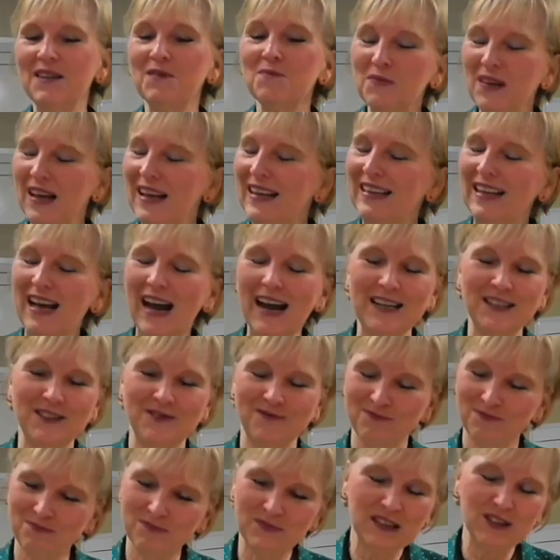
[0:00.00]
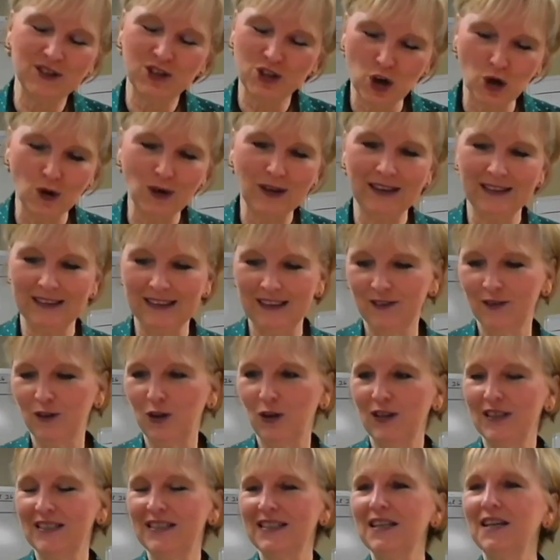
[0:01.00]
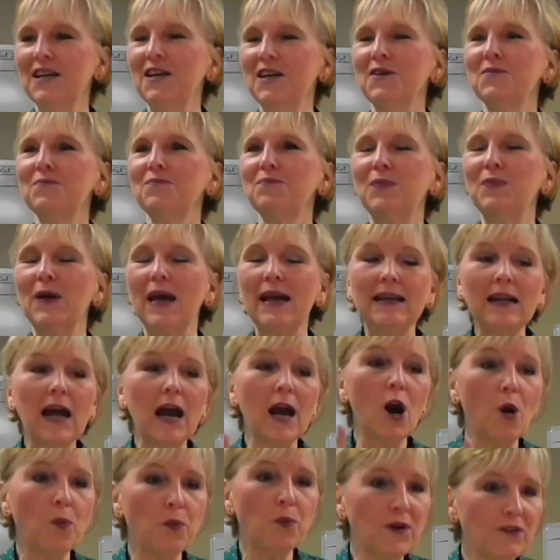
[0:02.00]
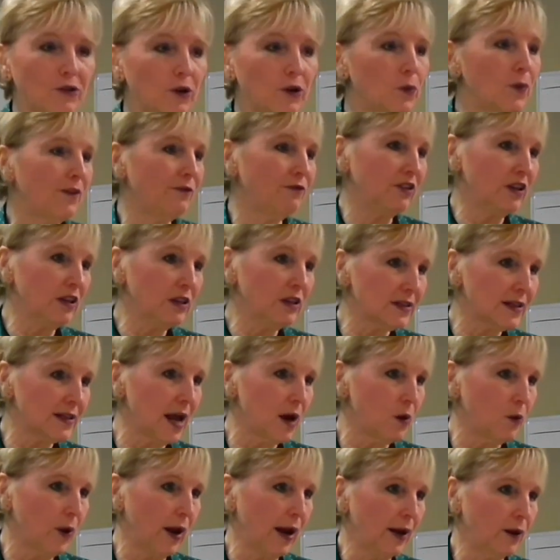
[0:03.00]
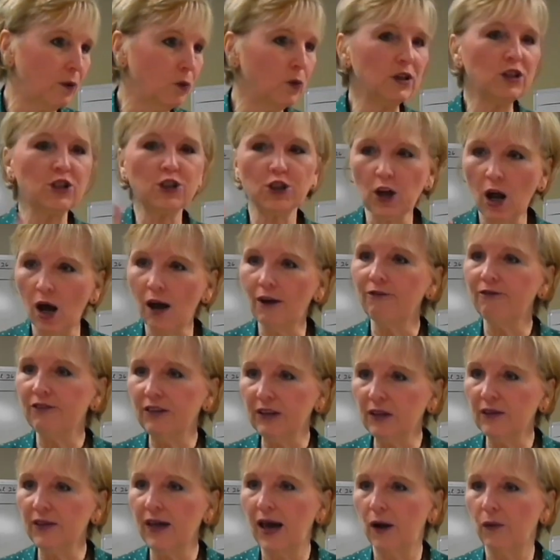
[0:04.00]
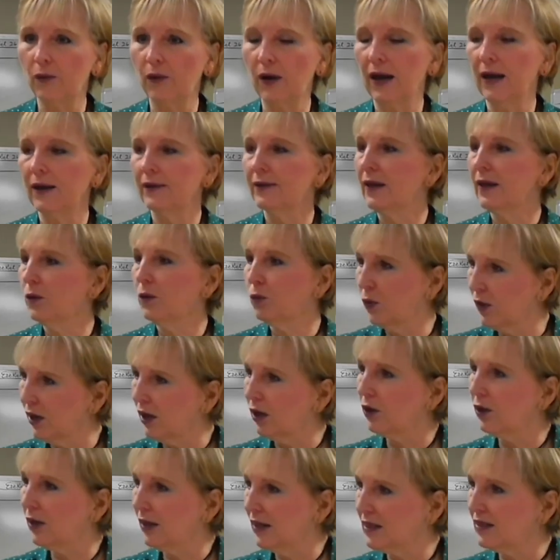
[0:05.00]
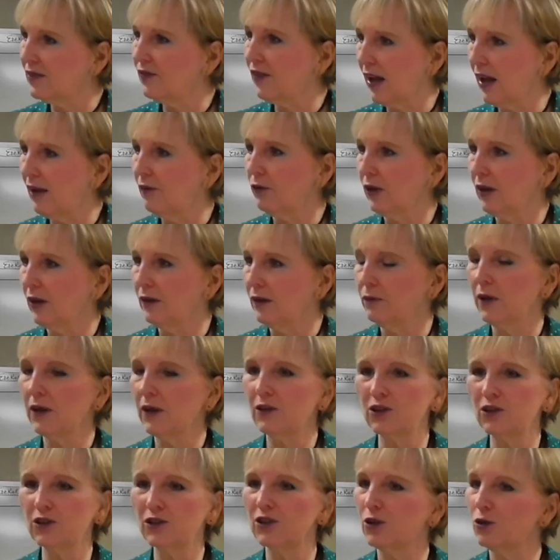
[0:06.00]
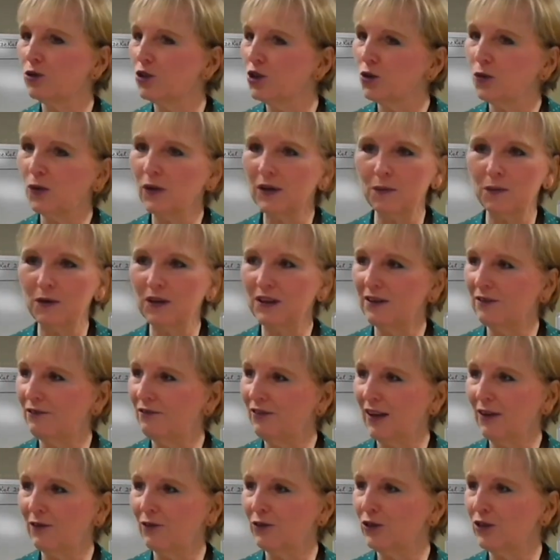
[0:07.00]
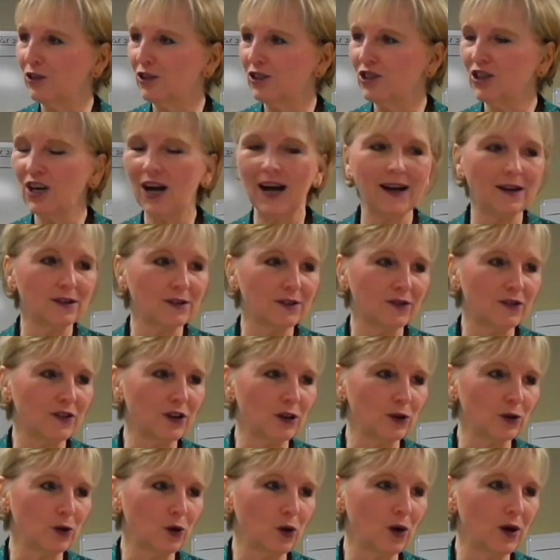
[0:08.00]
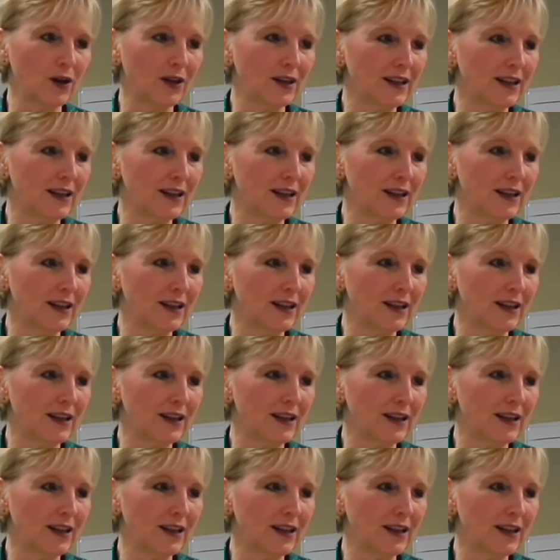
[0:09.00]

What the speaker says: And I jokingly, of course. And I hope everyone feels that way. We should all feel that way, that we are his favorite. And don't you want to be the favored child of the Lord?